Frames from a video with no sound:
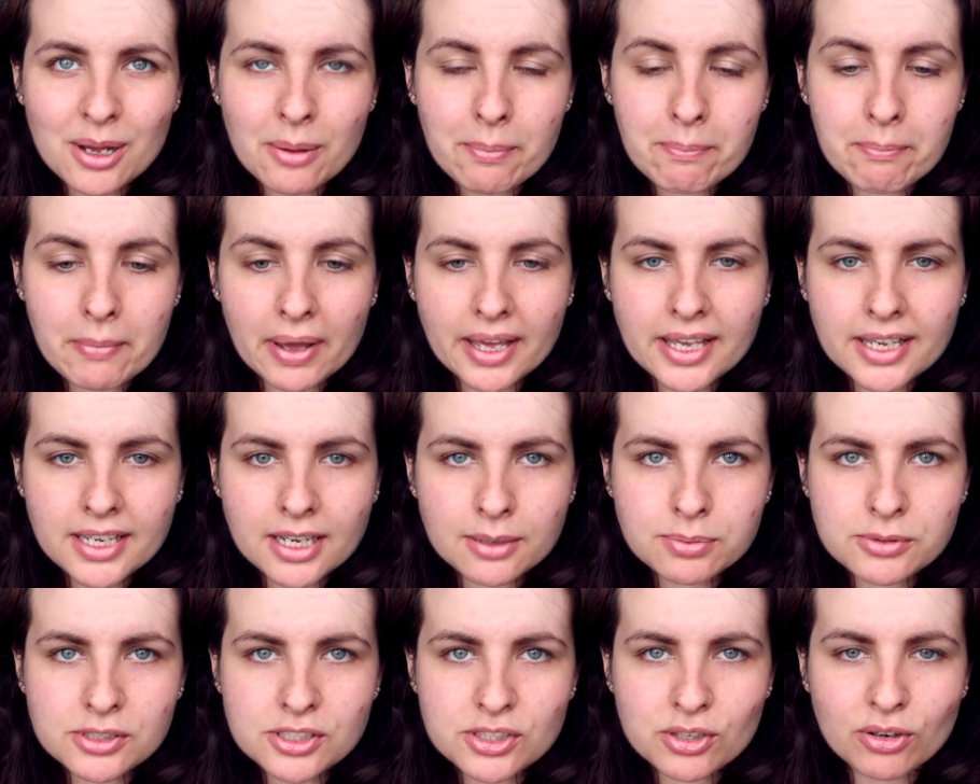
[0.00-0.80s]

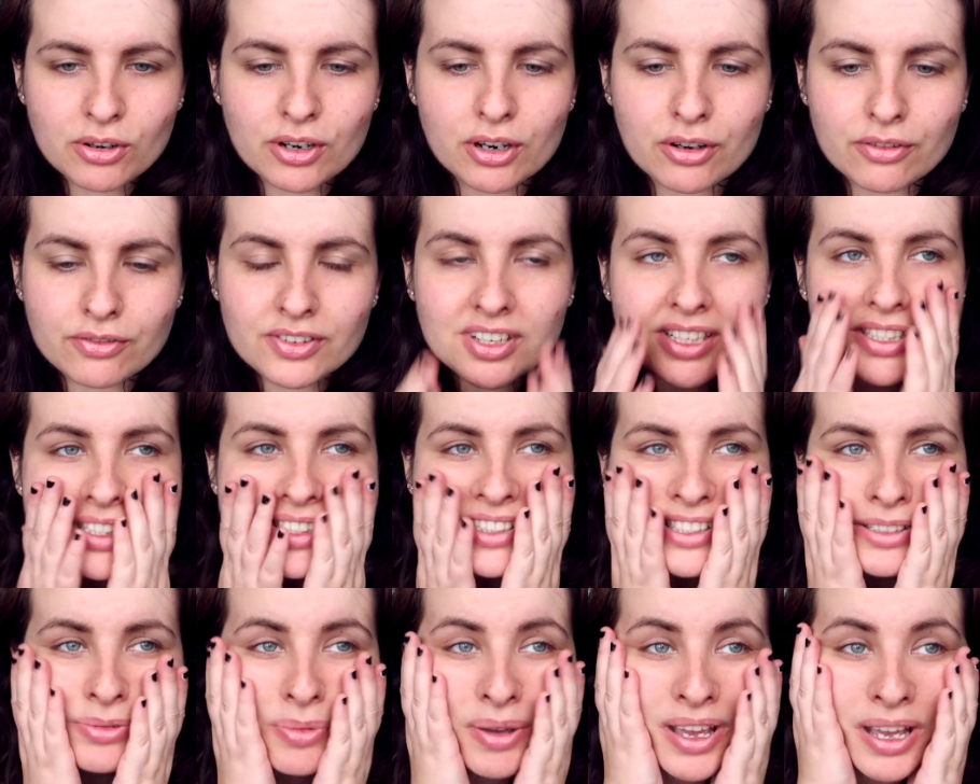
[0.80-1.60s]
Makeup tutorial. This
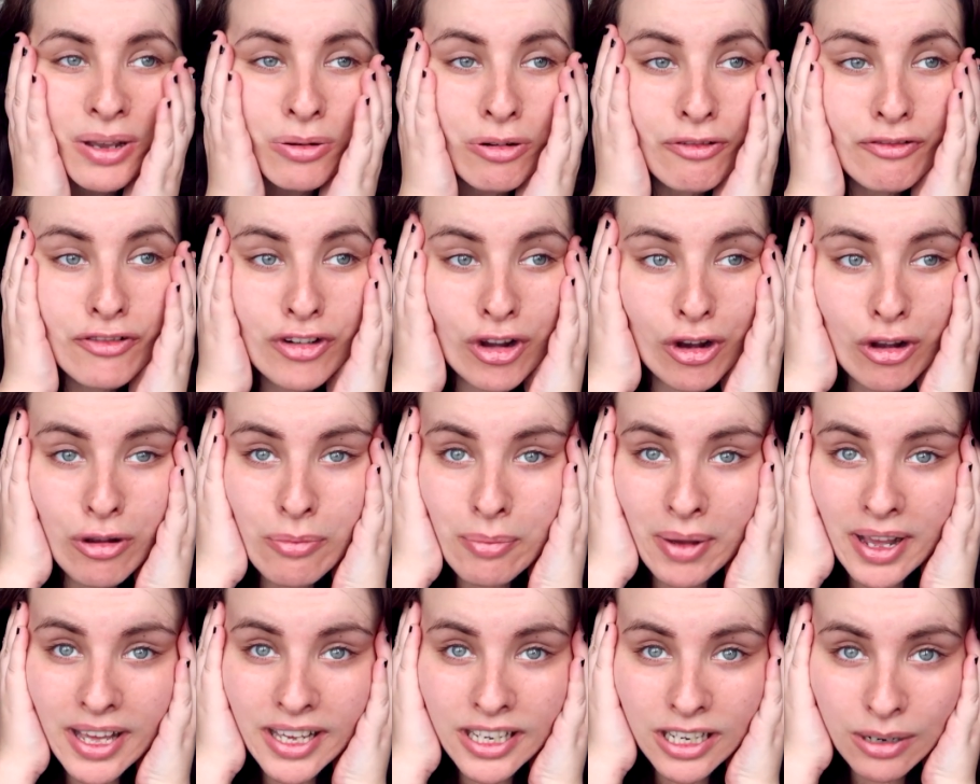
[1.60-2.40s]
is me with no
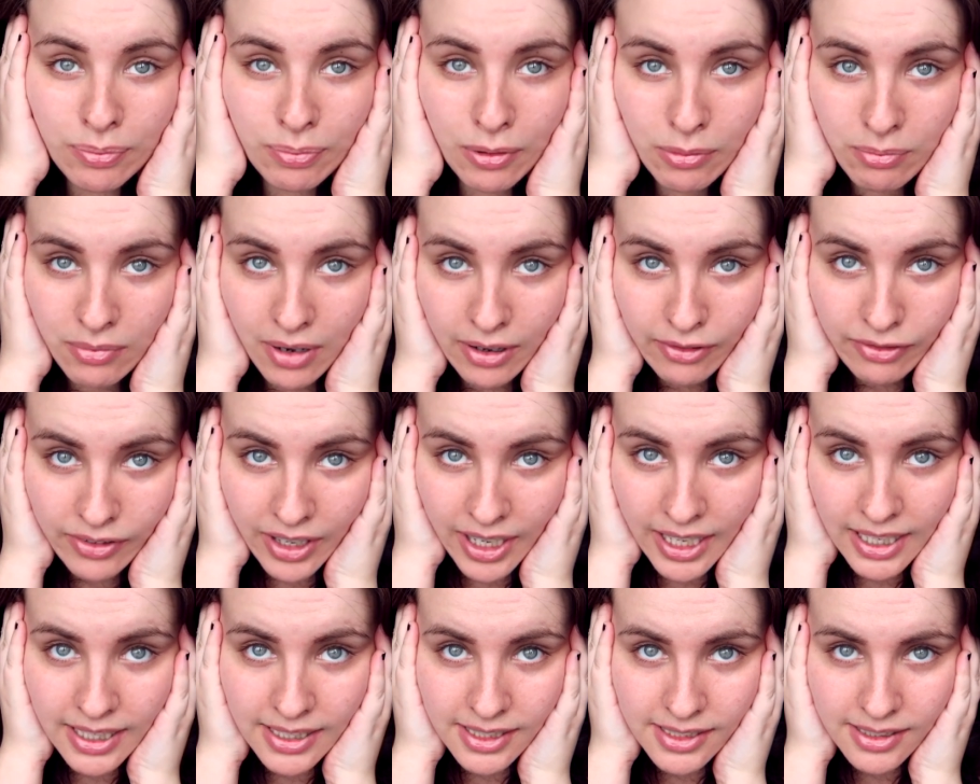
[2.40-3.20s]
makeup on my
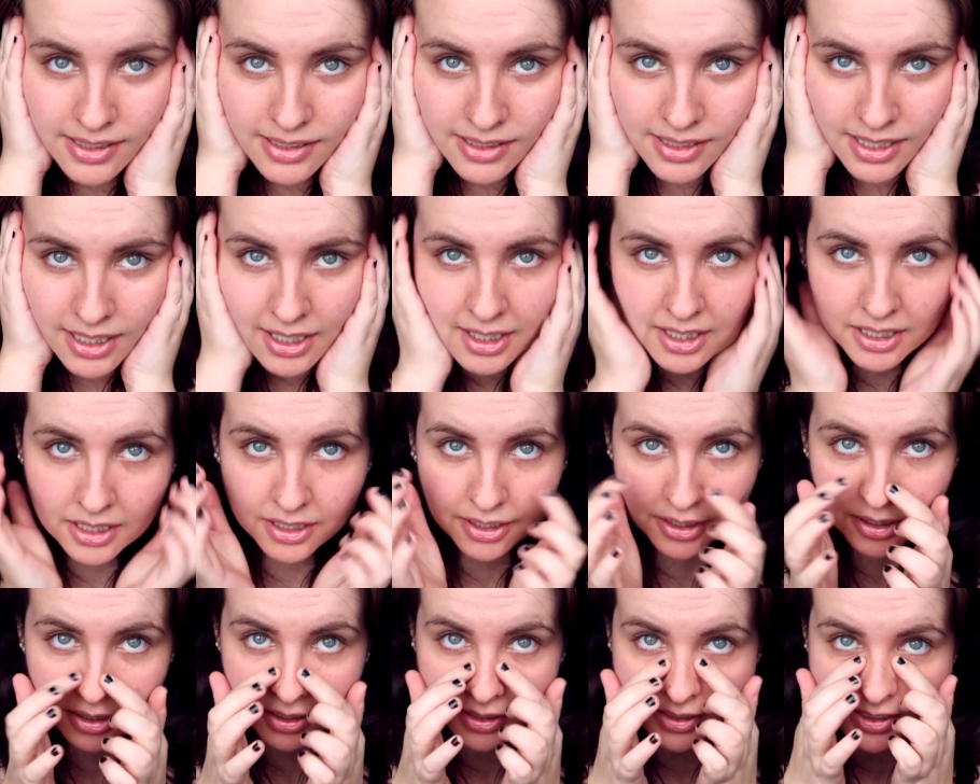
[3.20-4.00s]
face.
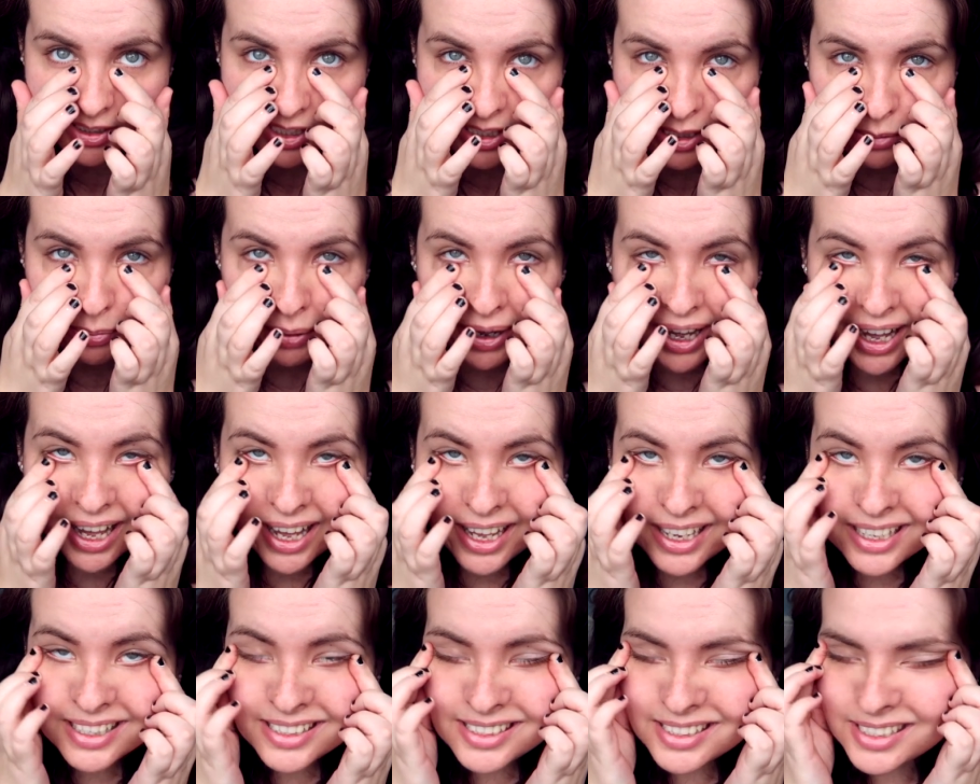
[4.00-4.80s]
You can see the
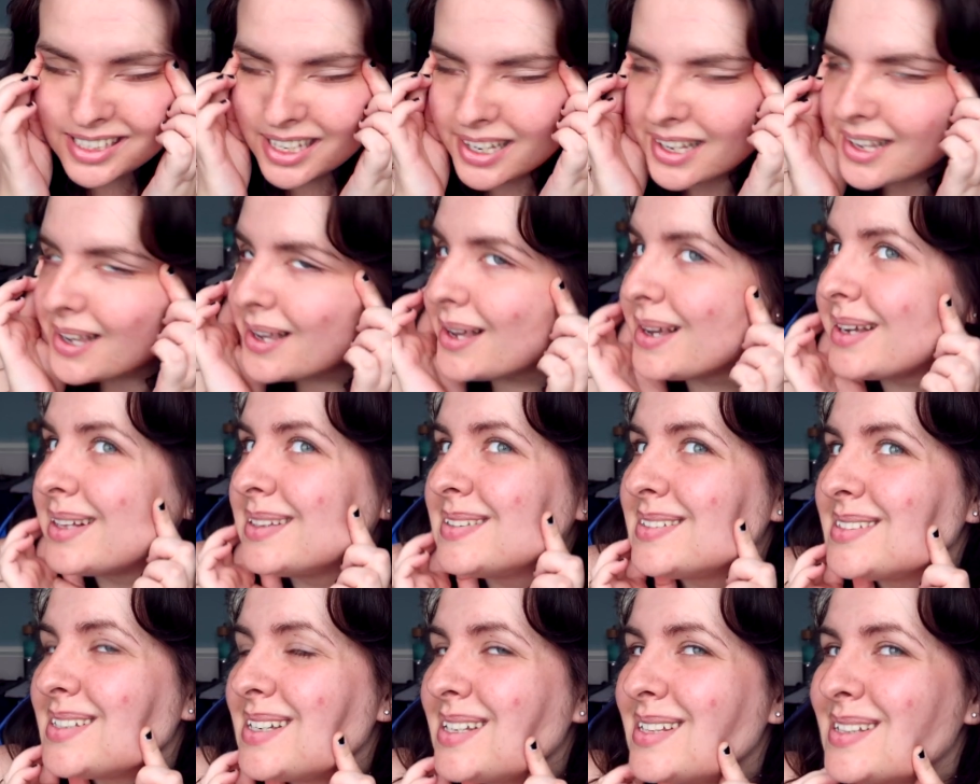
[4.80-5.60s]
bags, you
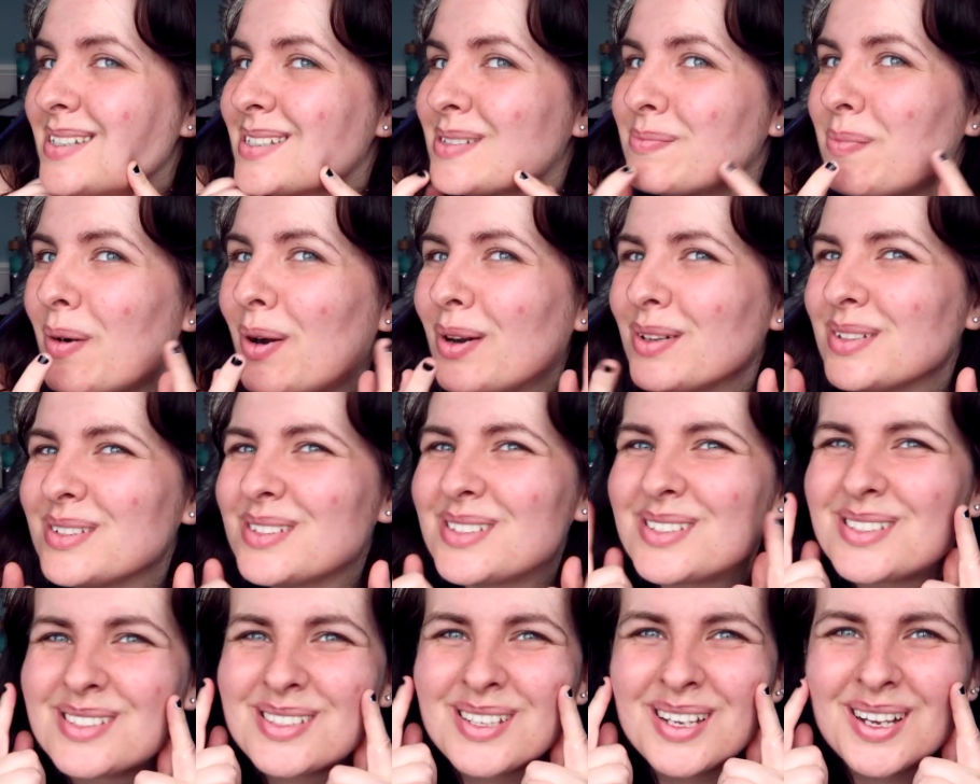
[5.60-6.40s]
can see the
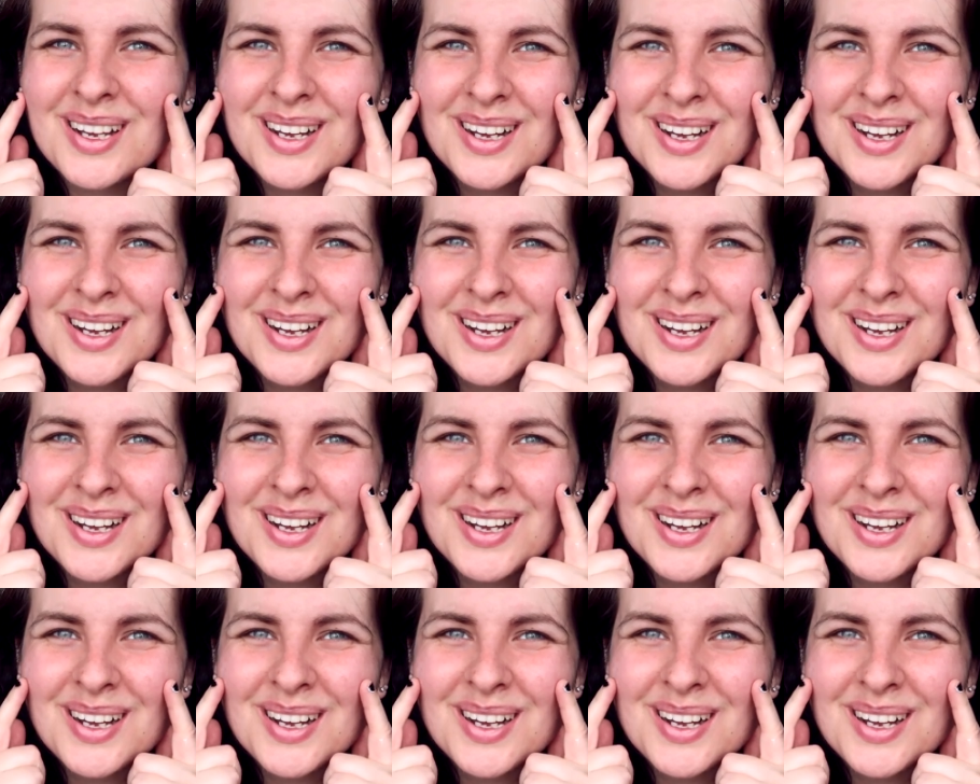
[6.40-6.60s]
spots,